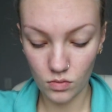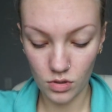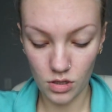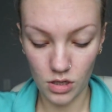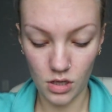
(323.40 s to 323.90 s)

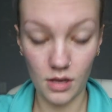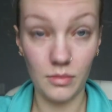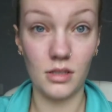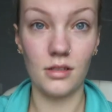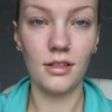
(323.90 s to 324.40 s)
Okay,
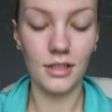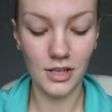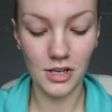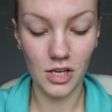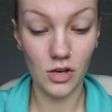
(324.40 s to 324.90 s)
I'm excited.
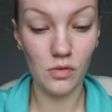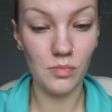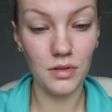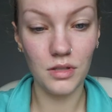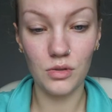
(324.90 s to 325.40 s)
I
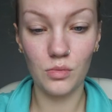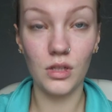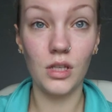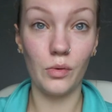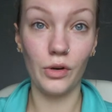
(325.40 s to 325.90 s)
hope this
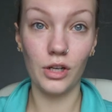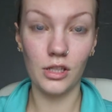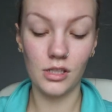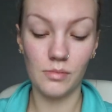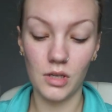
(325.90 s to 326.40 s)
really
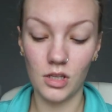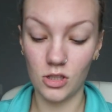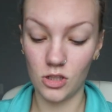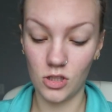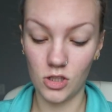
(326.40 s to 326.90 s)
works
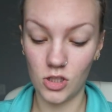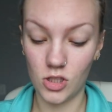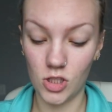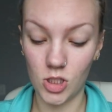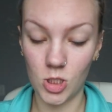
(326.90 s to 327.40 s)

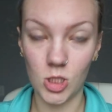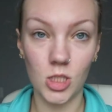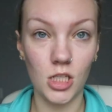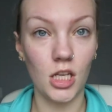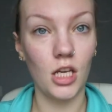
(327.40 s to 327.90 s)
because
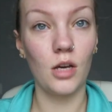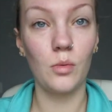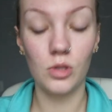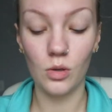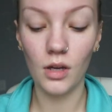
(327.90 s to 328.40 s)

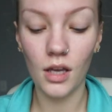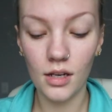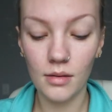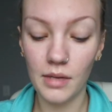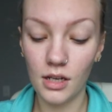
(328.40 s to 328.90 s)
what's going
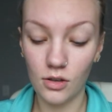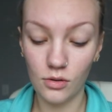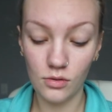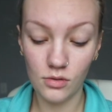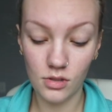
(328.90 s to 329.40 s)
on in my
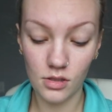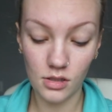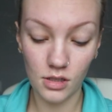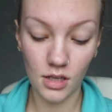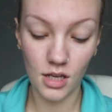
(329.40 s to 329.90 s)
nose